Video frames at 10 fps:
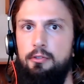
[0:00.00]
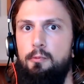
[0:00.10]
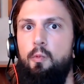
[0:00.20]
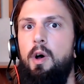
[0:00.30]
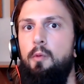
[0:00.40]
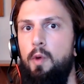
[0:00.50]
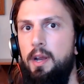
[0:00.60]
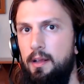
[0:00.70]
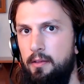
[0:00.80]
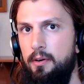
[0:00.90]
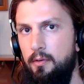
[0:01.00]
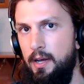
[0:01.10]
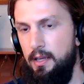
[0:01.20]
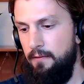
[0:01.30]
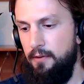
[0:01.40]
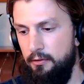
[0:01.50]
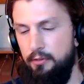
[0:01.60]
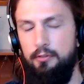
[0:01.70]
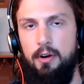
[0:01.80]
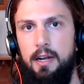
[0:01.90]
What would it look like if you're
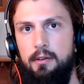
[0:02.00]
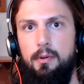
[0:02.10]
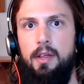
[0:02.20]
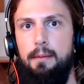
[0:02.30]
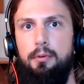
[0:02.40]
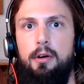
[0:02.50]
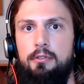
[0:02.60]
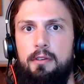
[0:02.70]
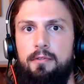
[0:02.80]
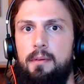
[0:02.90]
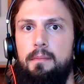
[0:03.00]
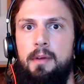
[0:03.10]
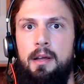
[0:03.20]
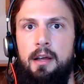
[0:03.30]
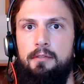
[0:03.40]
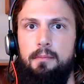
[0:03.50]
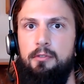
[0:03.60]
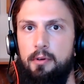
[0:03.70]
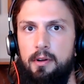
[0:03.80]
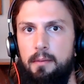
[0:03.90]
just trying to really approach it from
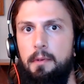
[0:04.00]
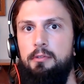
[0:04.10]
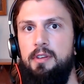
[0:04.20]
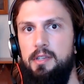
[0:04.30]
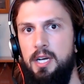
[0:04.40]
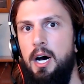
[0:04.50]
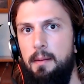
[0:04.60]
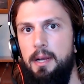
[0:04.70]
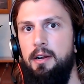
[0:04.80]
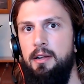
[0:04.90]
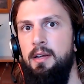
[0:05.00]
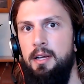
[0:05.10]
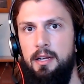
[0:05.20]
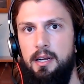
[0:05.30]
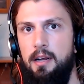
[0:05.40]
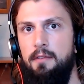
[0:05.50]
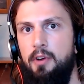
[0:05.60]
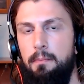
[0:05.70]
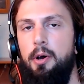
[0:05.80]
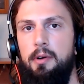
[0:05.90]
sort of the most atomic kind of
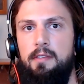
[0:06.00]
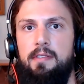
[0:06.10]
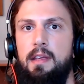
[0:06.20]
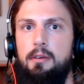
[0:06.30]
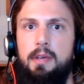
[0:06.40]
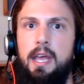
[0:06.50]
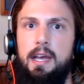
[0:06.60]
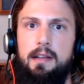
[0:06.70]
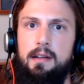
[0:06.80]
components that you can?